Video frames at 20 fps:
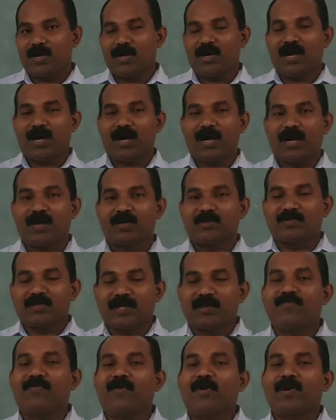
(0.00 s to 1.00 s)

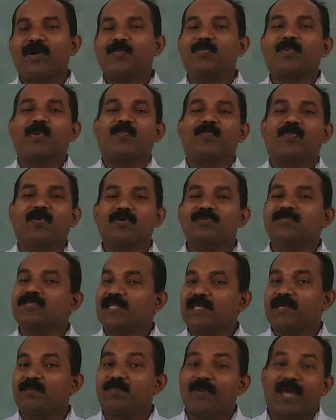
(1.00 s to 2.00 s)
Rutherford proposed
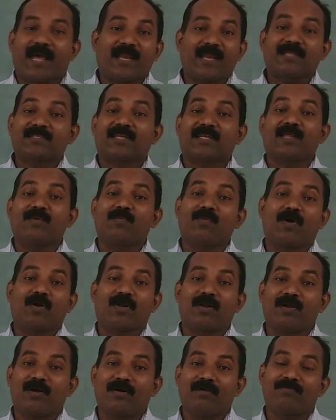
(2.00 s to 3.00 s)
a planetary
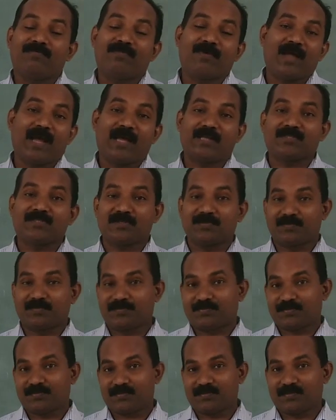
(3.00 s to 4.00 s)
model of atom.
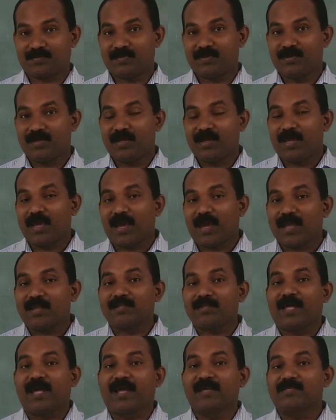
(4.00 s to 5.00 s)
In
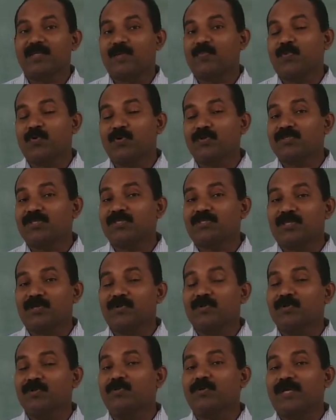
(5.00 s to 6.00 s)
that the positive
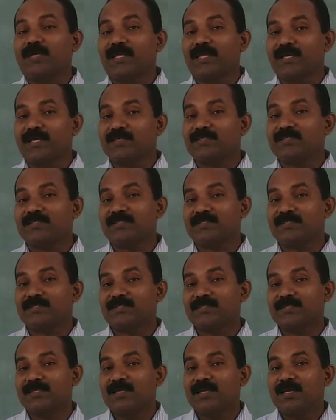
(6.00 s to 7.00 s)

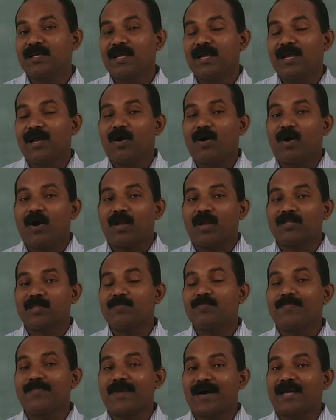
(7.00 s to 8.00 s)
nucleus, all
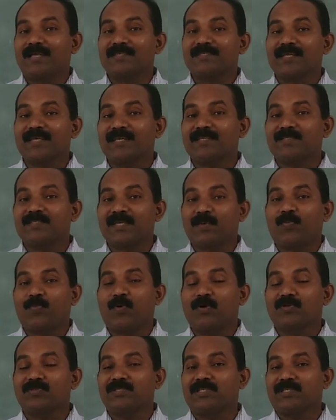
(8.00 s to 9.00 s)
the mass and
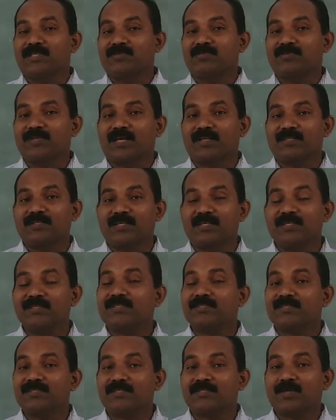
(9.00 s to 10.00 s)
positive
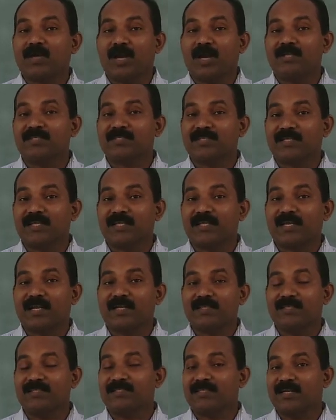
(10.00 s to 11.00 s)
charges concentrated at
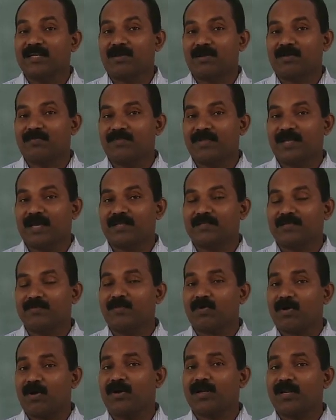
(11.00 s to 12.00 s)
the center of the atom
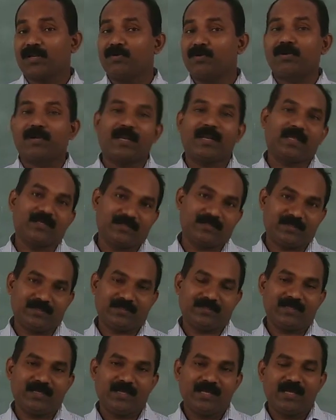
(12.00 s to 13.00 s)
called the
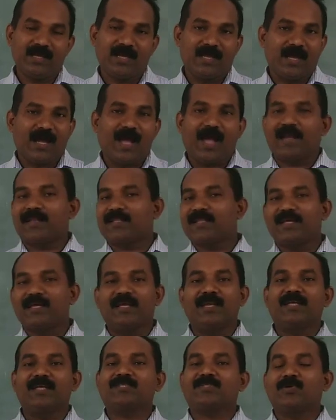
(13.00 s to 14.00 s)
nucleus. And the
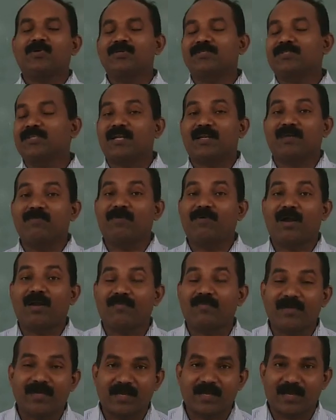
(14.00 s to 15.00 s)
electrons are
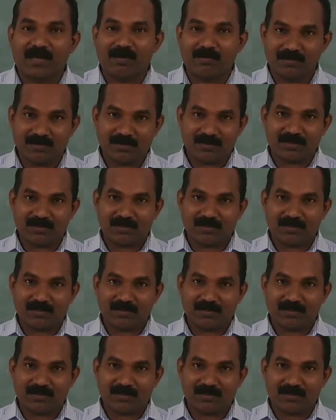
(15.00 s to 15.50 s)
revolving around.